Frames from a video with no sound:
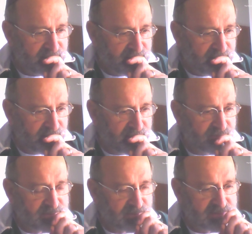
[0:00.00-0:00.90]
then the
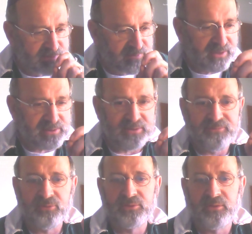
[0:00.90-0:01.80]
responsibility
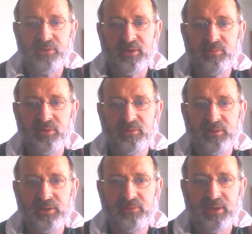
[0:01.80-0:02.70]
falls on the
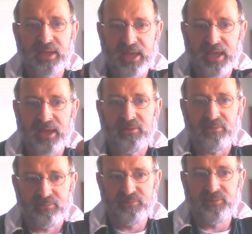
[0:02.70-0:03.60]
community to care
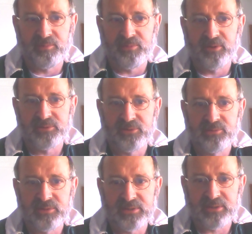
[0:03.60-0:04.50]
for the person
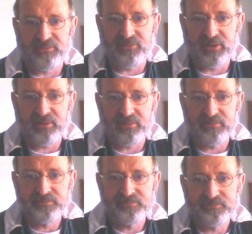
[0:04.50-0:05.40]
who is suffering
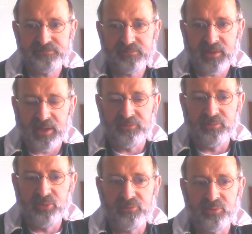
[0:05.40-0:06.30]
and
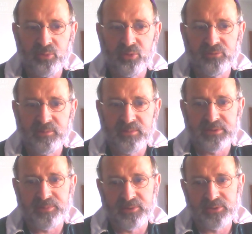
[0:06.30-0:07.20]
to move towards them as
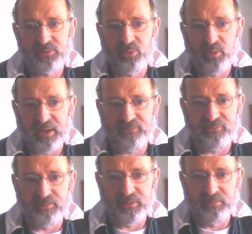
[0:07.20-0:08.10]
opposed to away
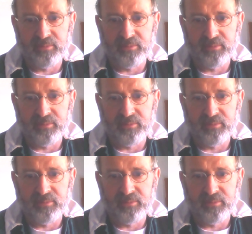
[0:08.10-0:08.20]
from them.